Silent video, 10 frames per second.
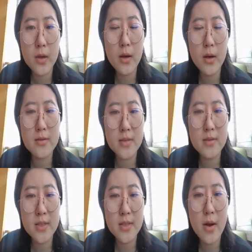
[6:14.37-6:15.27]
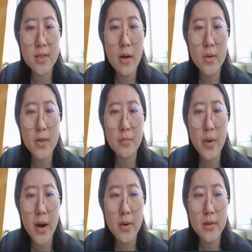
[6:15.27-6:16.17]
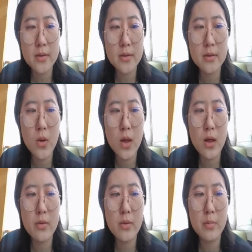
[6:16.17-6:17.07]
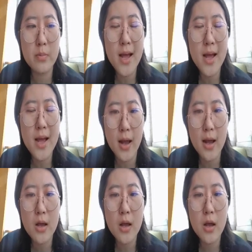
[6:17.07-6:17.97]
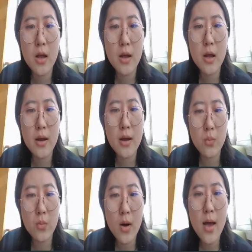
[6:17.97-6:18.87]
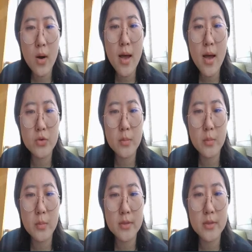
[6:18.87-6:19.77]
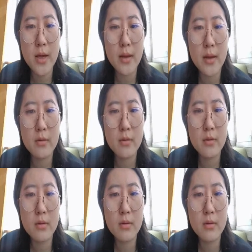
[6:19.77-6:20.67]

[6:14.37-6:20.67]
gonna 0 transparent, while the black color gonna 100%